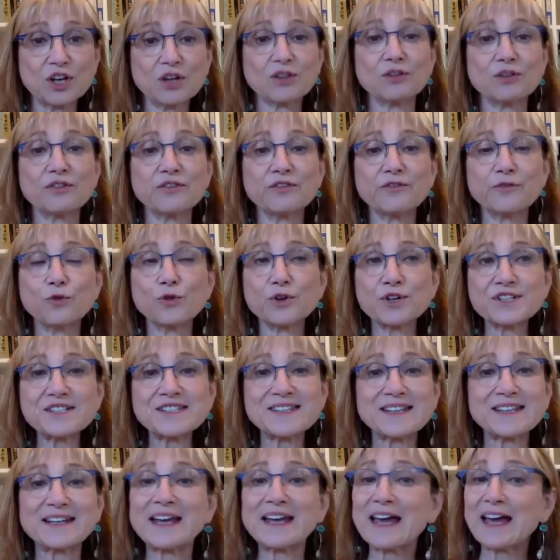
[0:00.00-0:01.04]
the force
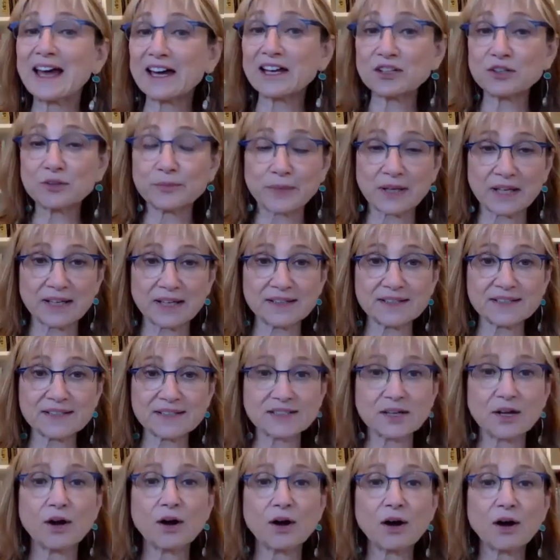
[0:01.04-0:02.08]
that animates
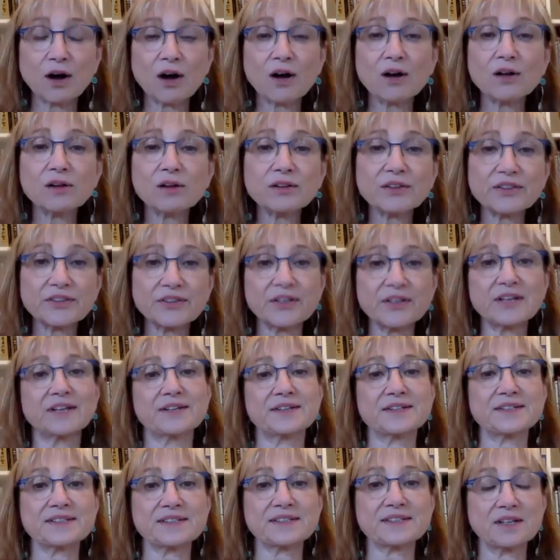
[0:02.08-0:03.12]
all
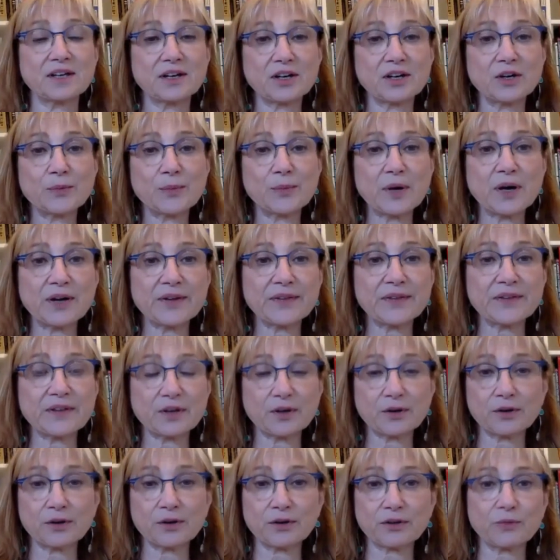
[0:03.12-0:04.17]
things upon the
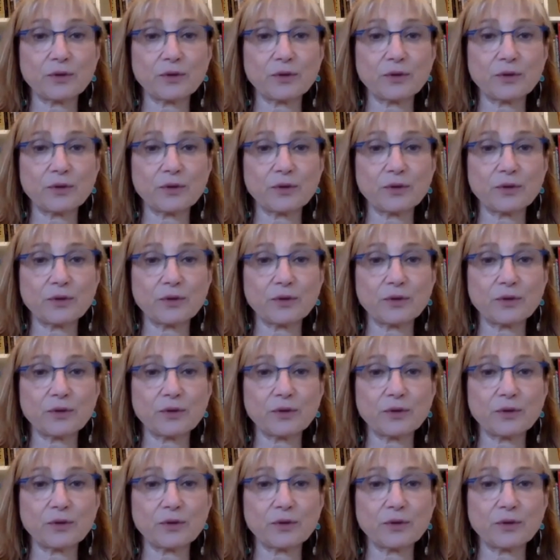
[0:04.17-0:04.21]
earth,